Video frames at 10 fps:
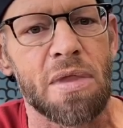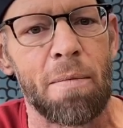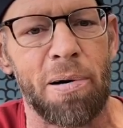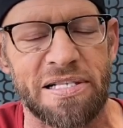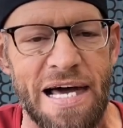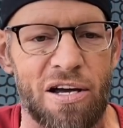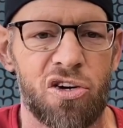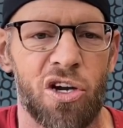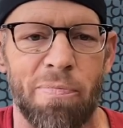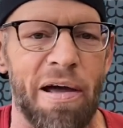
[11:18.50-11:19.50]
But that
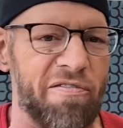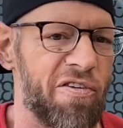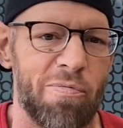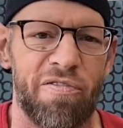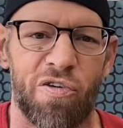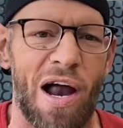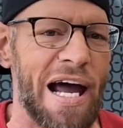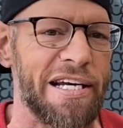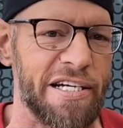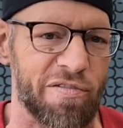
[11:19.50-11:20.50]
could have been from a
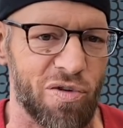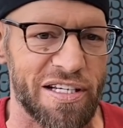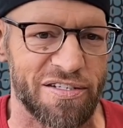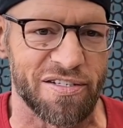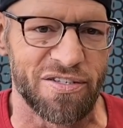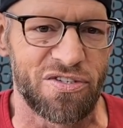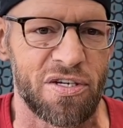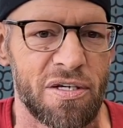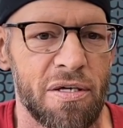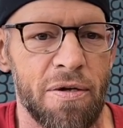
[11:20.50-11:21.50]
variety of reasons. You
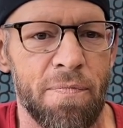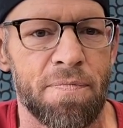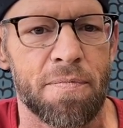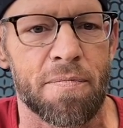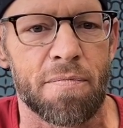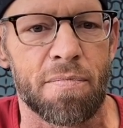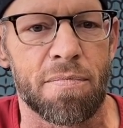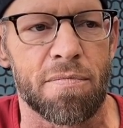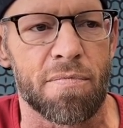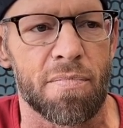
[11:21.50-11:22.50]
don't think bodybuilding was
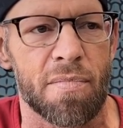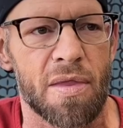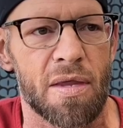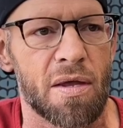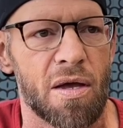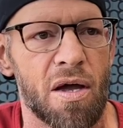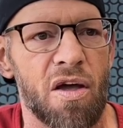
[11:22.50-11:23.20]
the main reason?